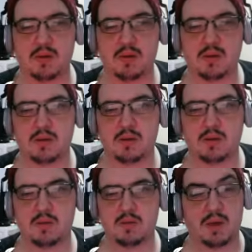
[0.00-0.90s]
We're
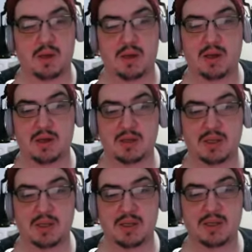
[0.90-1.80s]
not. Actually, that's where our
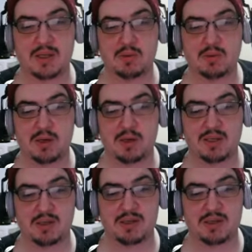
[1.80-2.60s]
teletower's at.